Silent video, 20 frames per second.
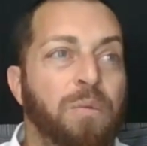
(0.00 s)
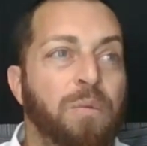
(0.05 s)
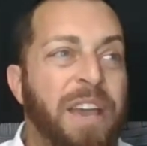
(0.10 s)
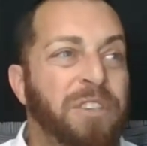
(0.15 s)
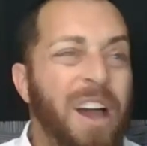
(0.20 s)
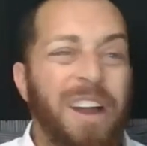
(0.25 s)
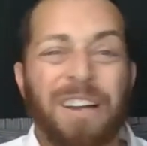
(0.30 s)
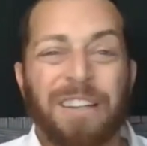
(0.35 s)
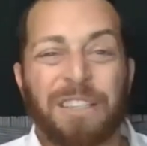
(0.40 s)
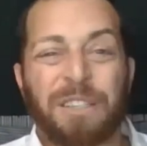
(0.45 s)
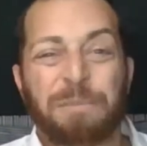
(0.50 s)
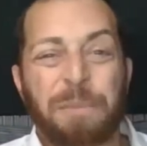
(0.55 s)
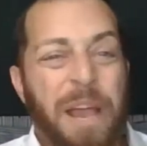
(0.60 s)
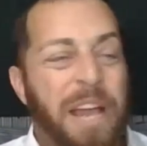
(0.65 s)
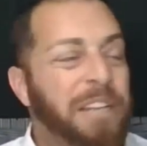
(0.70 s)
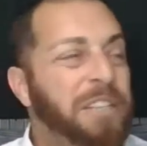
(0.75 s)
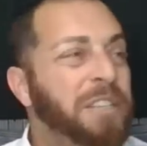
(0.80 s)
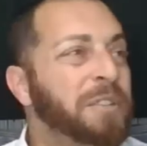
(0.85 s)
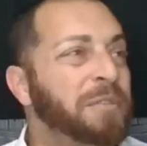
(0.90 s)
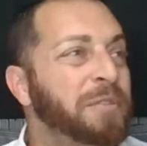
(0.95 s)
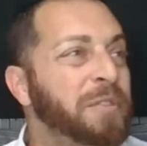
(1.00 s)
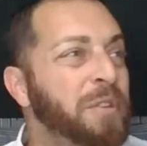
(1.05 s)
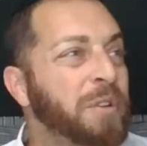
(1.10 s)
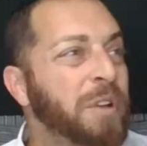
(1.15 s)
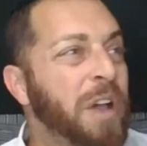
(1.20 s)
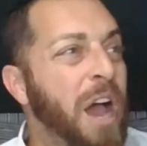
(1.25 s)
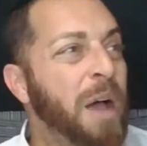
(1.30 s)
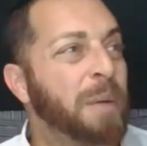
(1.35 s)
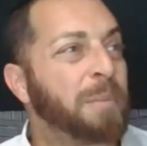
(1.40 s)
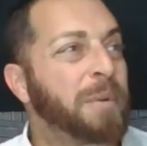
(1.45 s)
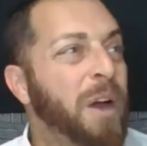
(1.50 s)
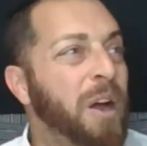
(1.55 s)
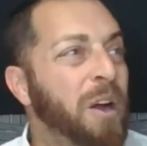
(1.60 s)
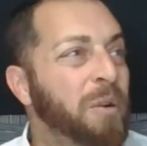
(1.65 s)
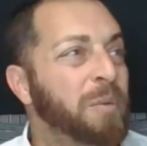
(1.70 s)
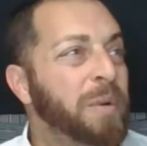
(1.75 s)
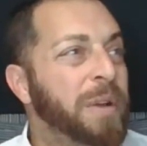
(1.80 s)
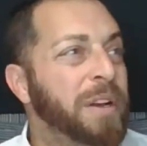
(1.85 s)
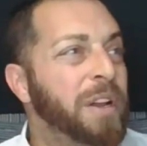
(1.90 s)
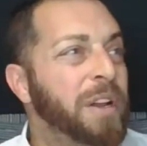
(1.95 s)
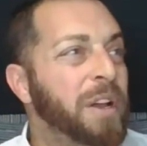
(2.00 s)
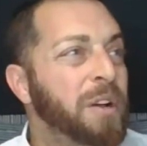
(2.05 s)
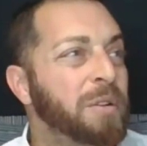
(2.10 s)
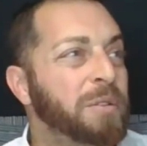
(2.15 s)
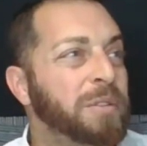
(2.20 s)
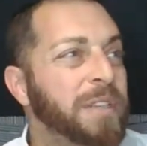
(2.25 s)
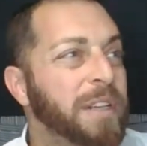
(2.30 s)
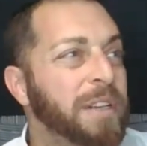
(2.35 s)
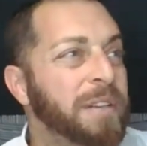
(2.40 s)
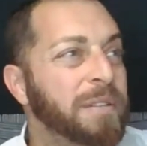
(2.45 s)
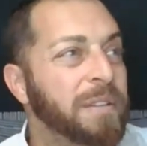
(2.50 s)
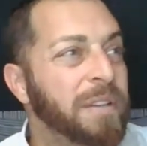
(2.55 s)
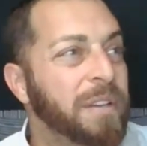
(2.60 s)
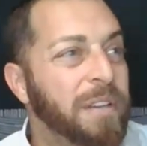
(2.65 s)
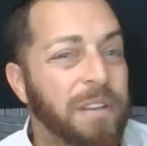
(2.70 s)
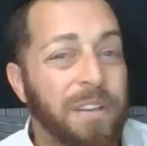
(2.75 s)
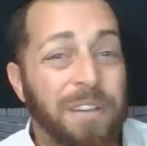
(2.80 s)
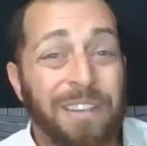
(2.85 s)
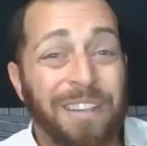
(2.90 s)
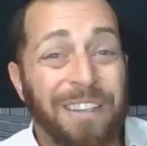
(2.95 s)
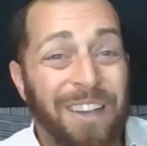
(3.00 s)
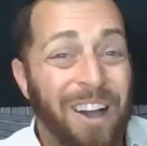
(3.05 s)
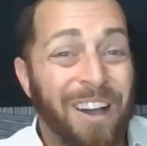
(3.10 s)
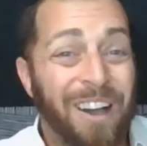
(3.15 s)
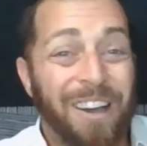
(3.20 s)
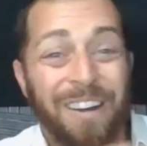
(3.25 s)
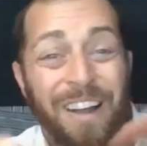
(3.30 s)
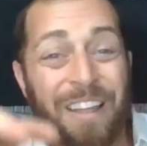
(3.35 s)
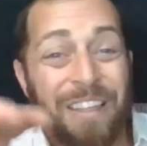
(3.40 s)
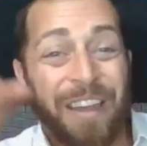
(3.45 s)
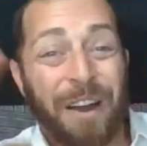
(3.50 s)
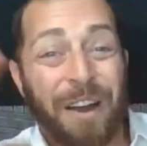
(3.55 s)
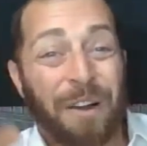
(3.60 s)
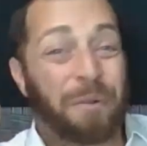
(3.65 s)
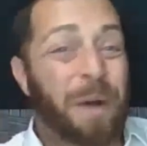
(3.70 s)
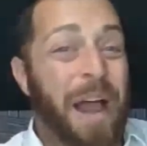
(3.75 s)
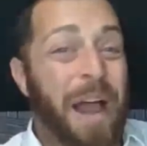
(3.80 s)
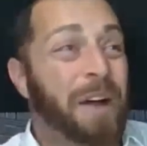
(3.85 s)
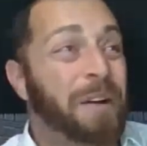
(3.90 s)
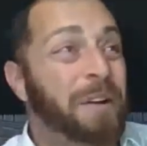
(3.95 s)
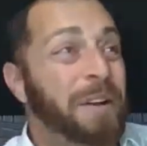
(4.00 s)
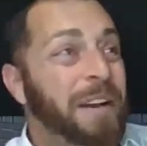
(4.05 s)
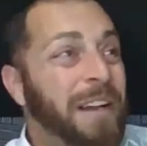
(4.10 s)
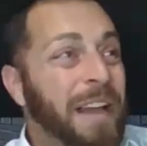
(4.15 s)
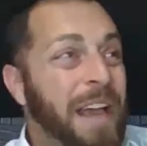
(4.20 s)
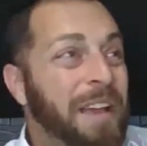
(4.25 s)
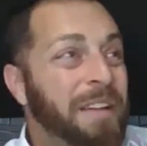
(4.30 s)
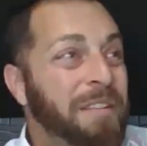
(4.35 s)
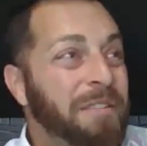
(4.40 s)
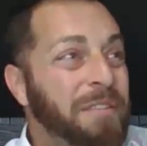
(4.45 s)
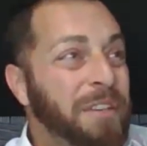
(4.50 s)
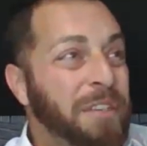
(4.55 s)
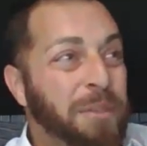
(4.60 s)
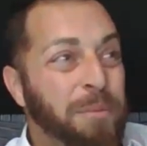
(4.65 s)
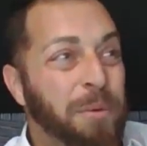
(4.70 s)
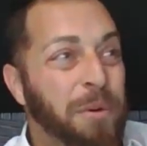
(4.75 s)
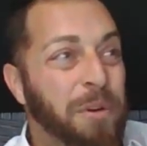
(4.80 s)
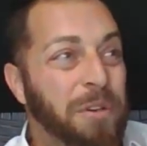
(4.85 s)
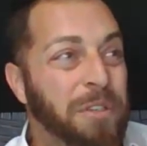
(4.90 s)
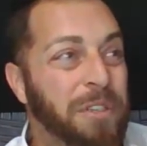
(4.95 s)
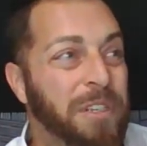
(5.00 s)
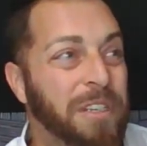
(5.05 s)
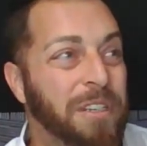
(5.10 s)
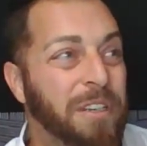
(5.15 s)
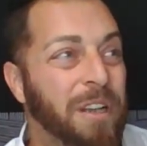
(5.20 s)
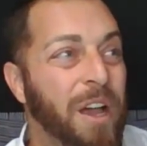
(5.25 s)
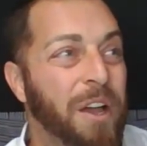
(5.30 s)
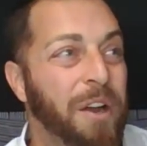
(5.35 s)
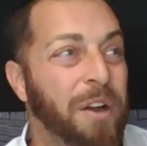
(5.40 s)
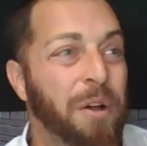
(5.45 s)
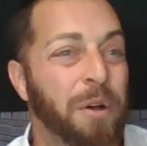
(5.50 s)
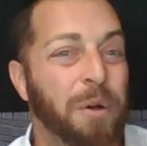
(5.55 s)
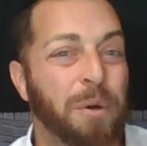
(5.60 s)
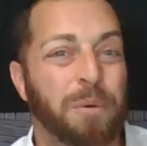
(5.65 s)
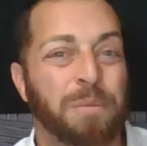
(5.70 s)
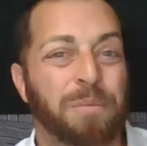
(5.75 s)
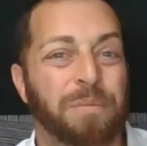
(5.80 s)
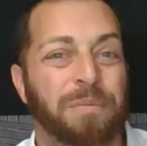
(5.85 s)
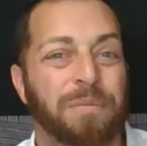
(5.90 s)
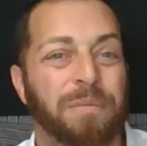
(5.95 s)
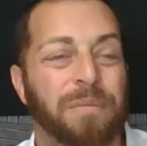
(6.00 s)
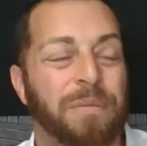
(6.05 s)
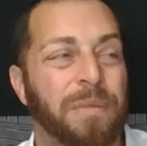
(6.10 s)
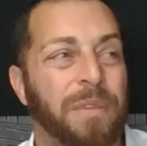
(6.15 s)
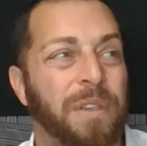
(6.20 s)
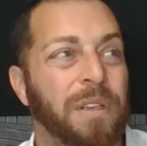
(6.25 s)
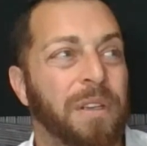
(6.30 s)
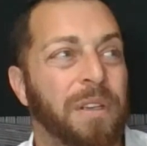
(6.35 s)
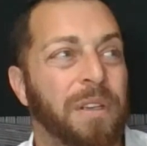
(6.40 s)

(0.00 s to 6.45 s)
would they have just gone and smashed a few cop car windows and gone on their route and kind of dispersed and gone home?